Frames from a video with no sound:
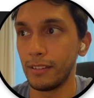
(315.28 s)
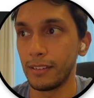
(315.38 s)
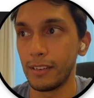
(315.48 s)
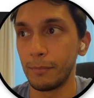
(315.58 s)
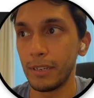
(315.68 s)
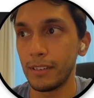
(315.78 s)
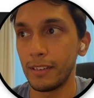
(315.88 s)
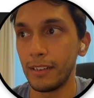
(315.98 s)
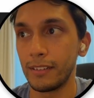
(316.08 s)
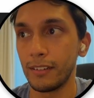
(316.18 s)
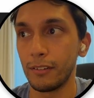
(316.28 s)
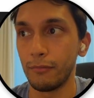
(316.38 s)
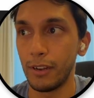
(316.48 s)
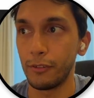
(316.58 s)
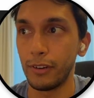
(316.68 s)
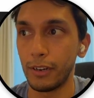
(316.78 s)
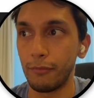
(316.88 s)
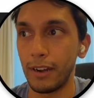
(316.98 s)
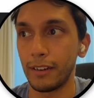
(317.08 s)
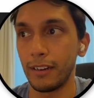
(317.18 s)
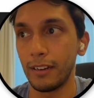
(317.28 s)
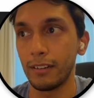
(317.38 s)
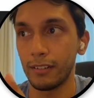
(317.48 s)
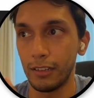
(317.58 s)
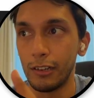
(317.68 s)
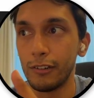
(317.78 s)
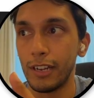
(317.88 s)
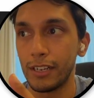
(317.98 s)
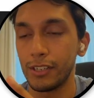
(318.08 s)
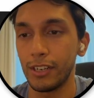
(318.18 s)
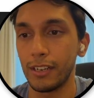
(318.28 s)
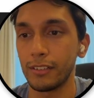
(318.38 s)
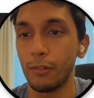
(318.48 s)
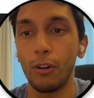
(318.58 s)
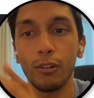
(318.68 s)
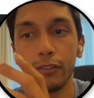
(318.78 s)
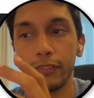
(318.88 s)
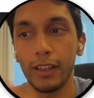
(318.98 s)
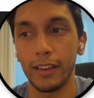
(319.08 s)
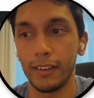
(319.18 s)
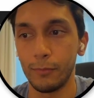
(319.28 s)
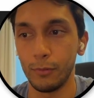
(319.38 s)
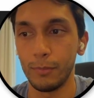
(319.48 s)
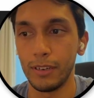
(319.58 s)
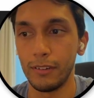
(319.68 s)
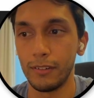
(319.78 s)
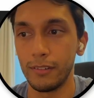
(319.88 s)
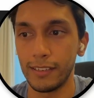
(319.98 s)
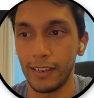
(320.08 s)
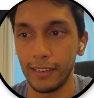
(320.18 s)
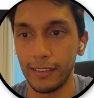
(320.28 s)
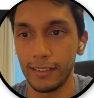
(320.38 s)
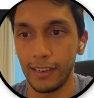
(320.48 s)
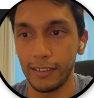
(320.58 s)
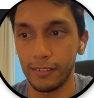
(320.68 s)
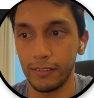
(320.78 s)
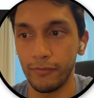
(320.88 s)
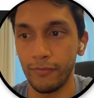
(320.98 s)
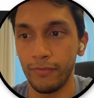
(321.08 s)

this is metadata, rendering and ranking, learn Next.js. So all of that will be inside the title.